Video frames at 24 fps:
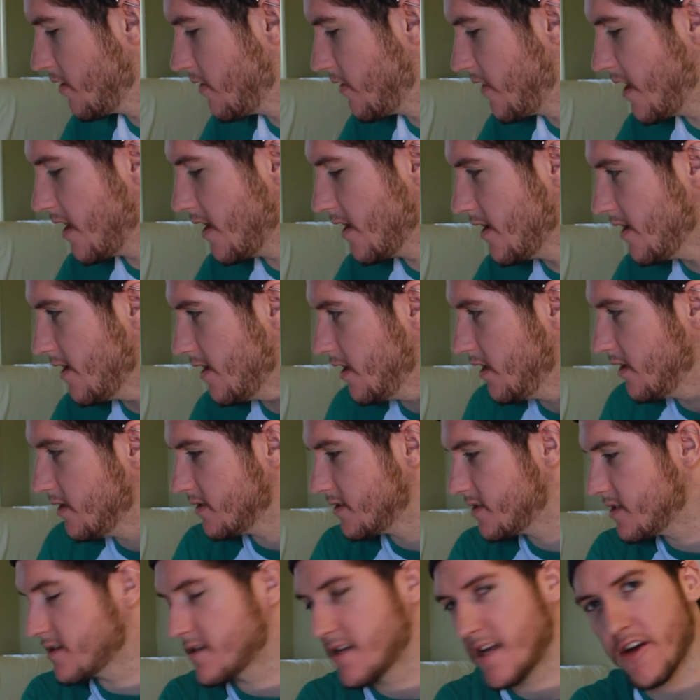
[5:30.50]
they
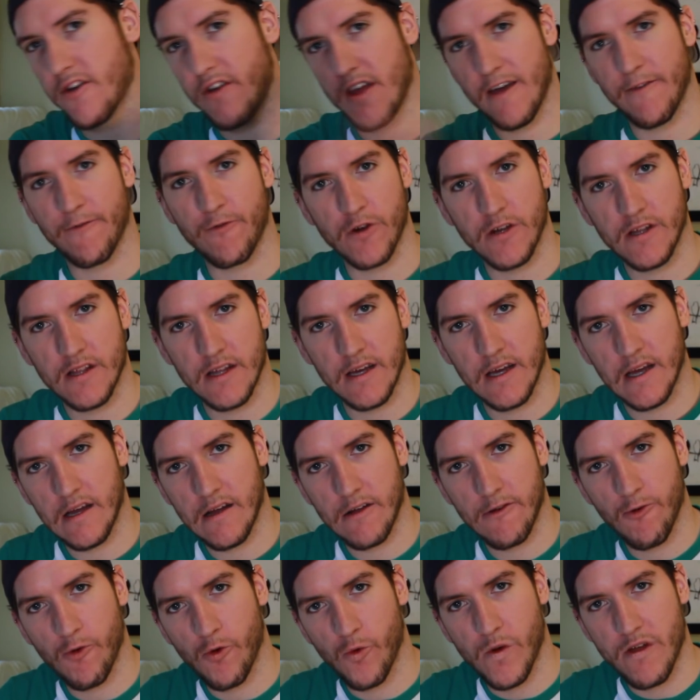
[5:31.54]
sent out everything
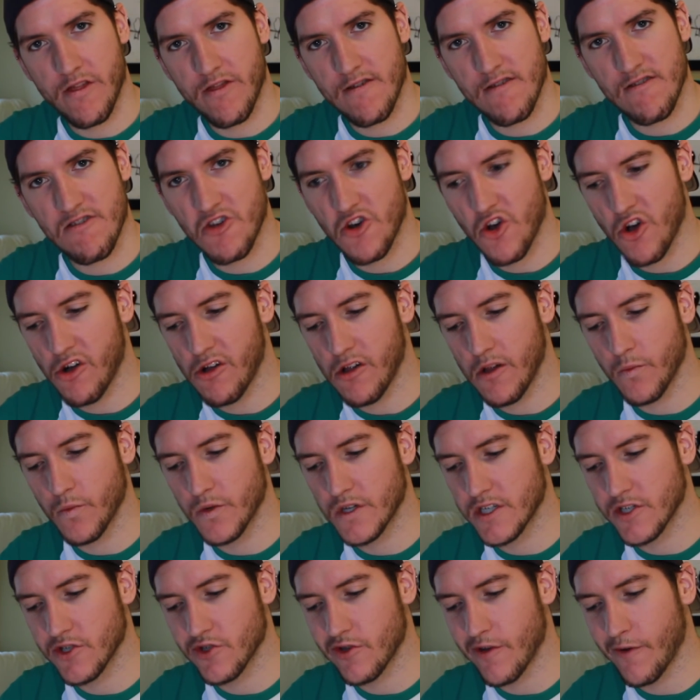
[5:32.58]
with the doll,
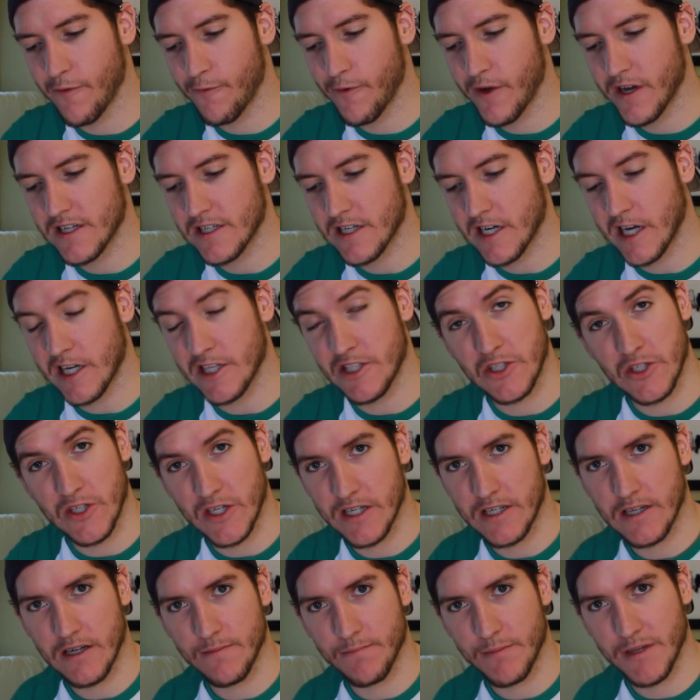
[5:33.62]
which is
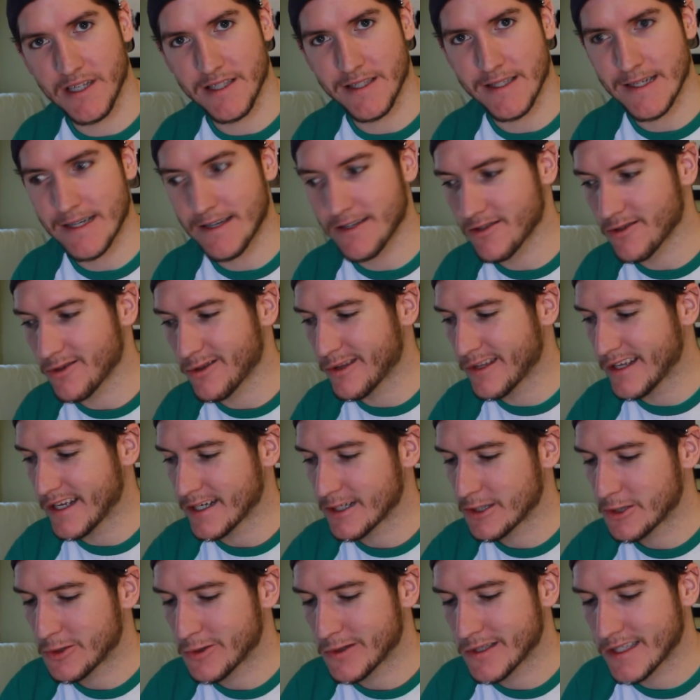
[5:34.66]
fantastic because I got all the
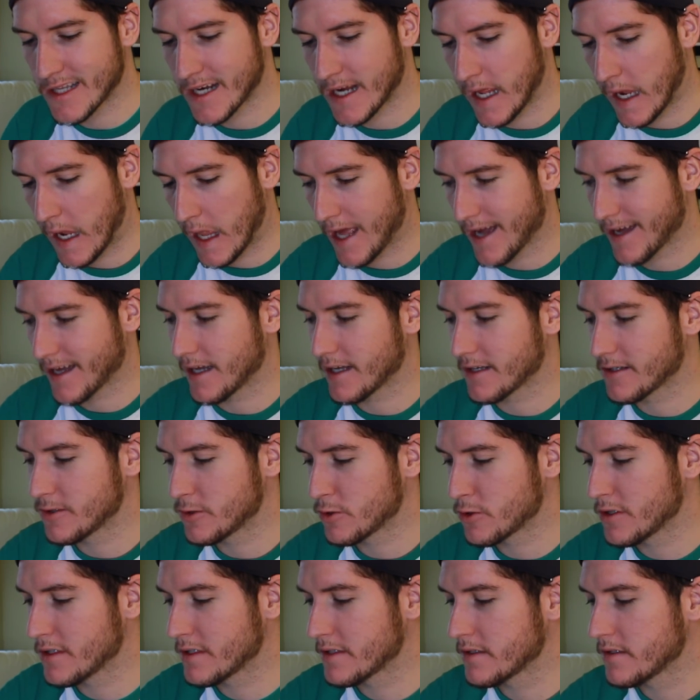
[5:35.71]
extras and I like
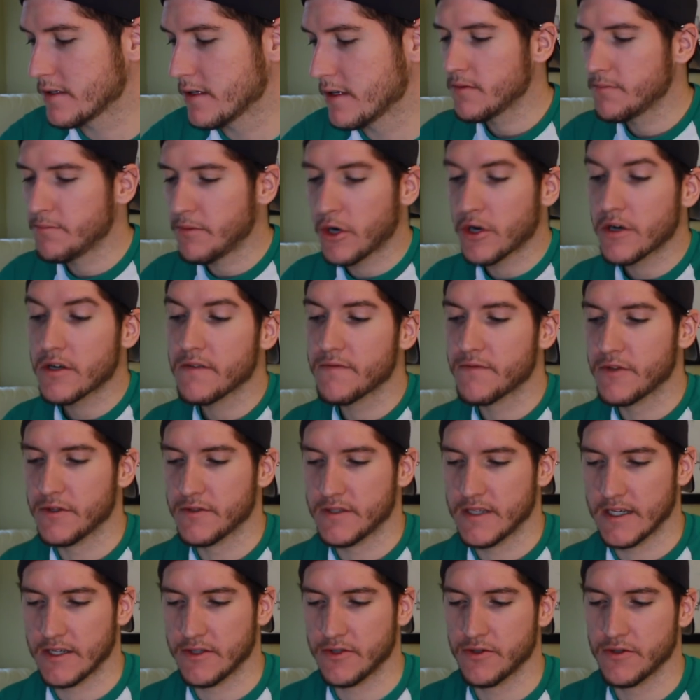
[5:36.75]
extras. Part of
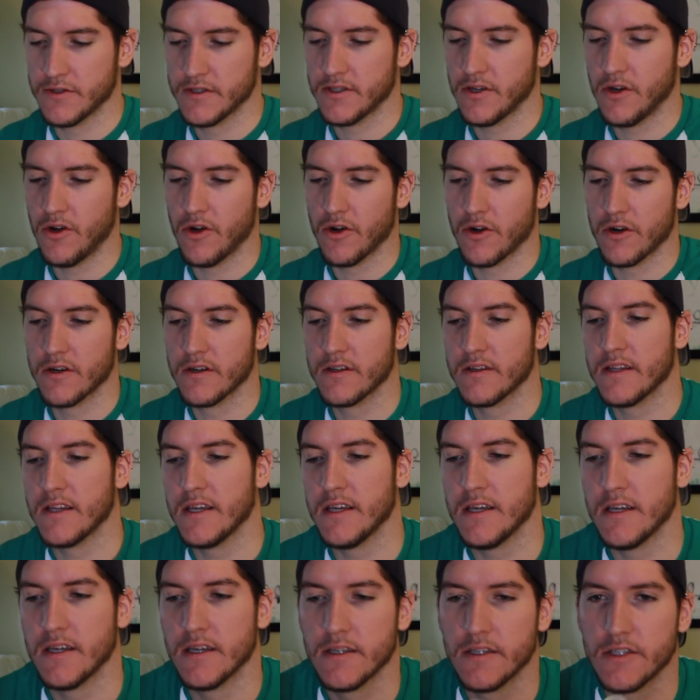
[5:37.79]
those extras are
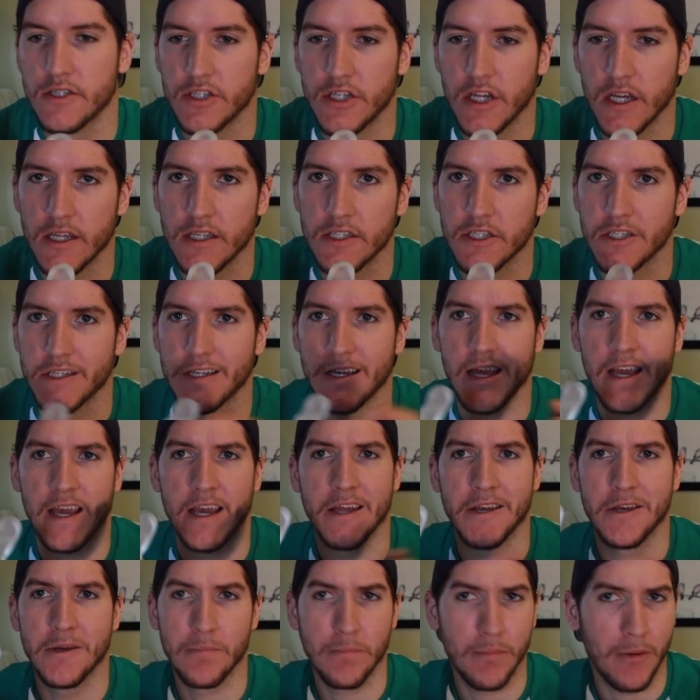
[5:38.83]
the changing
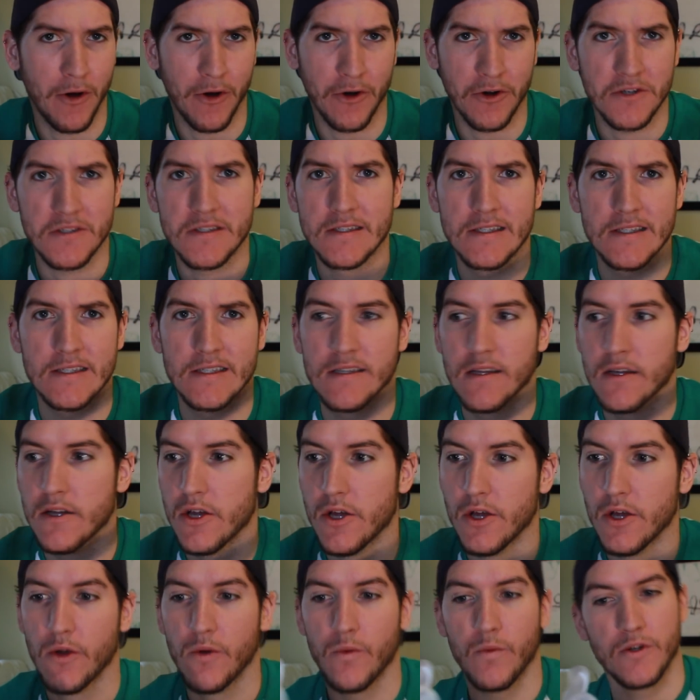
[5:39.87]
hand parts,
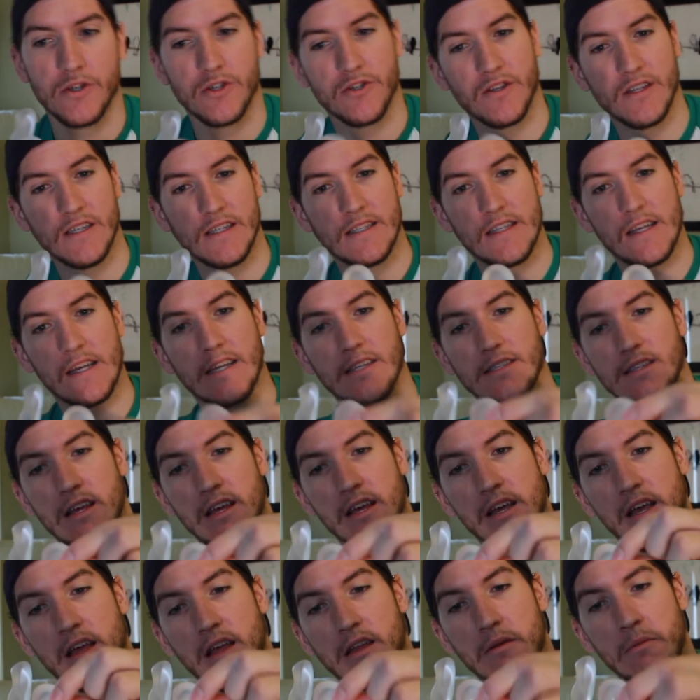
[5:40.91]
which are these things,
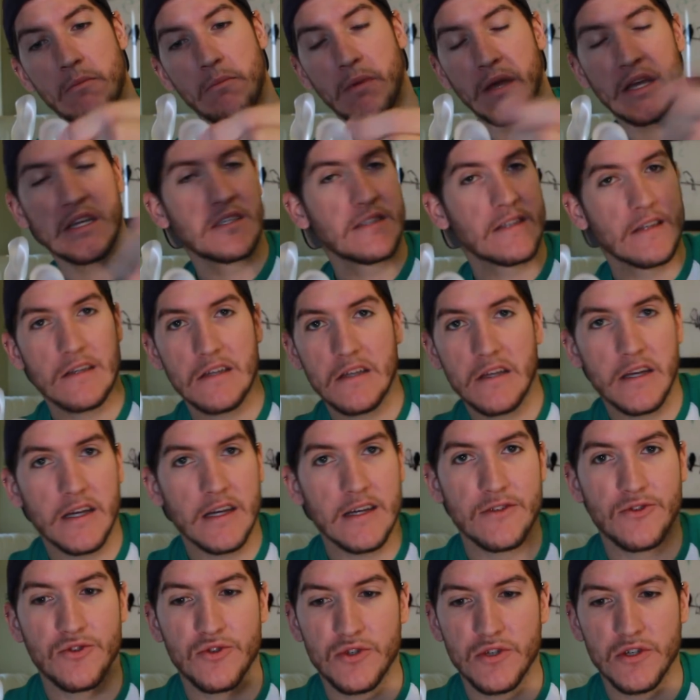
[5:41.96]
and basically
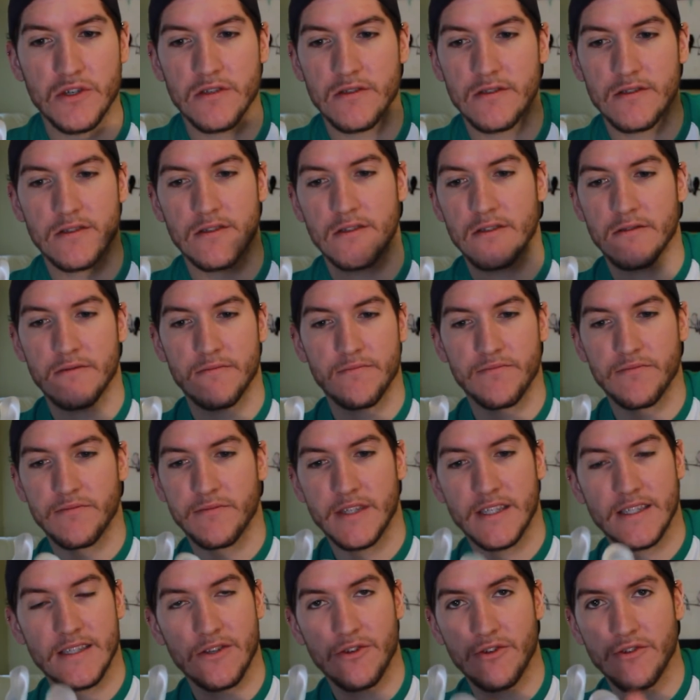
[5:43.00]
it's just
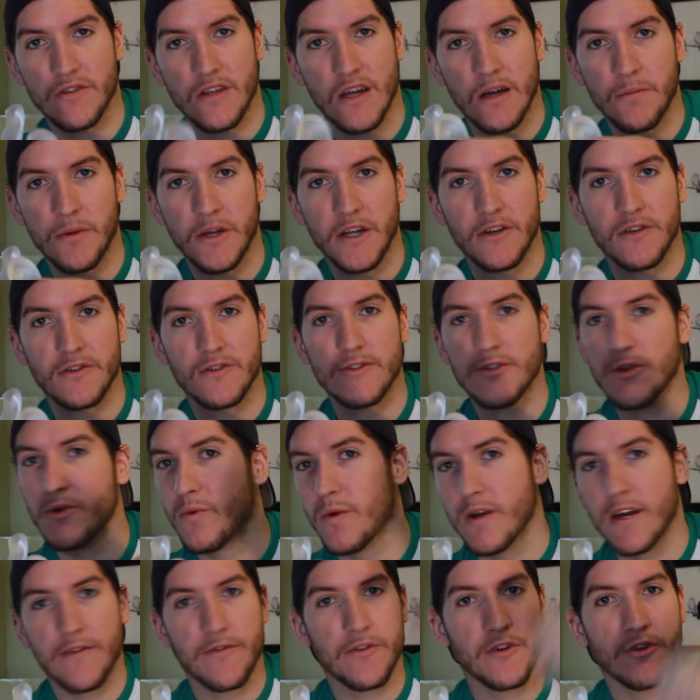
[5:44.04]
this little nub here, so
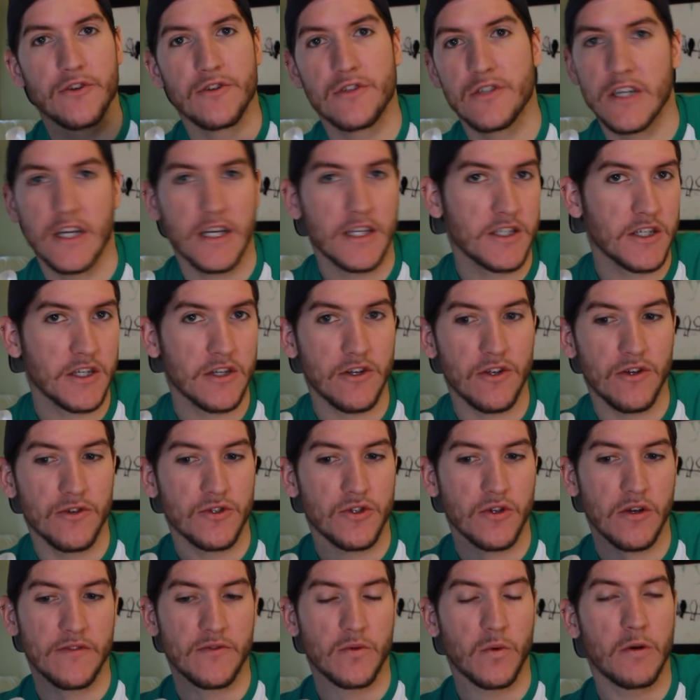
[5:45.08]
whenever you're changing clothes
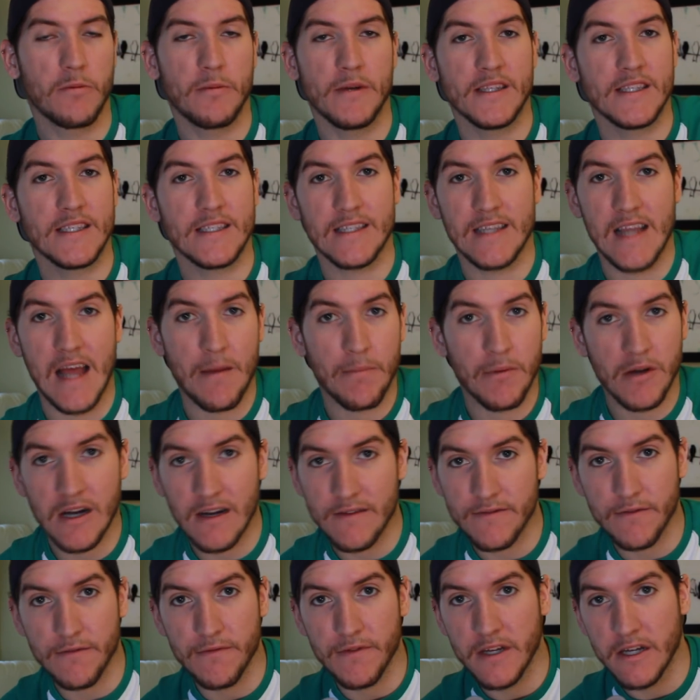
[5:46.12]
you don't have to worry about snapping
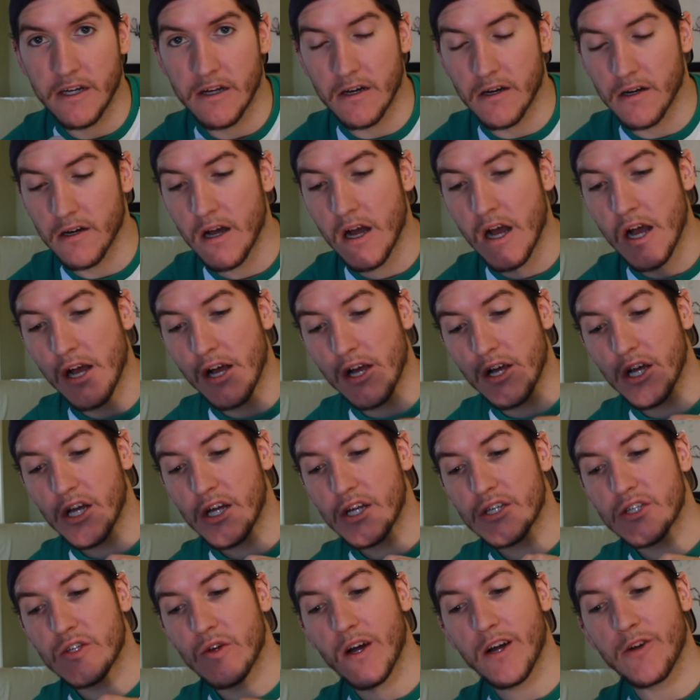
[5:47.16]
off a finger.
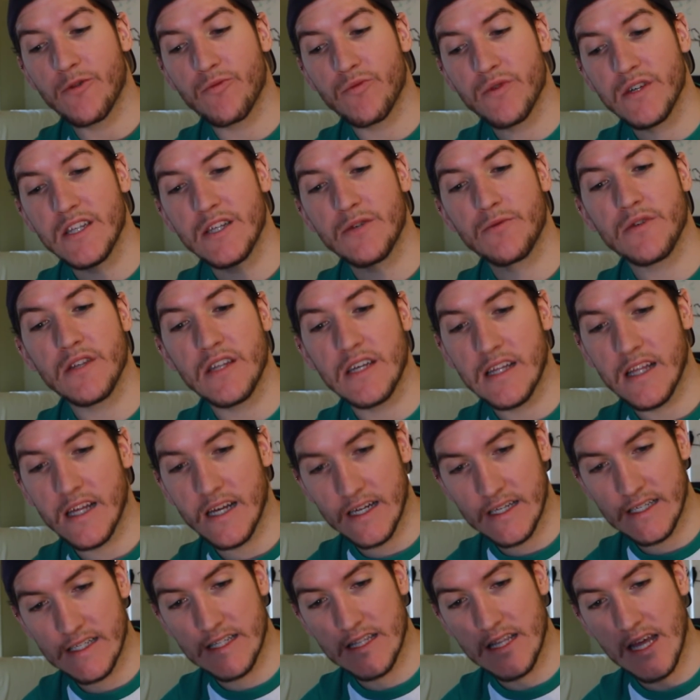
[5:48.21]
So I really
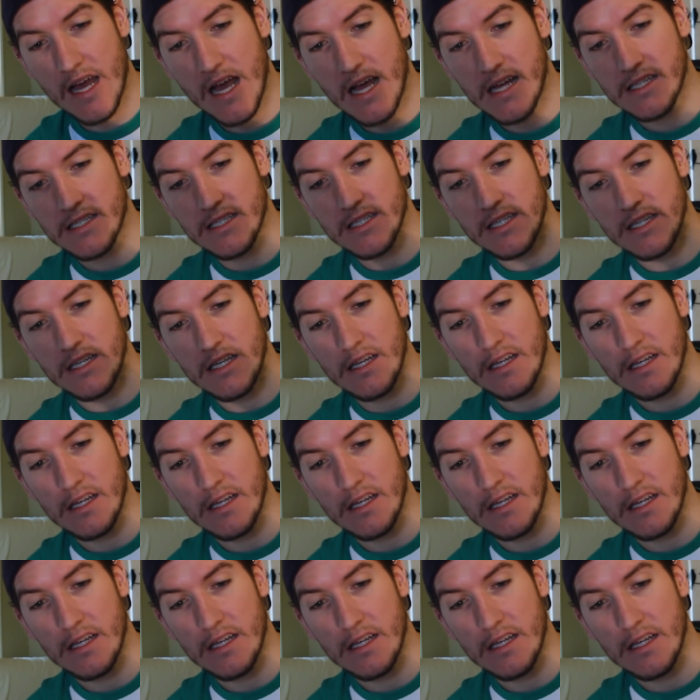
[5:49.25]
liked that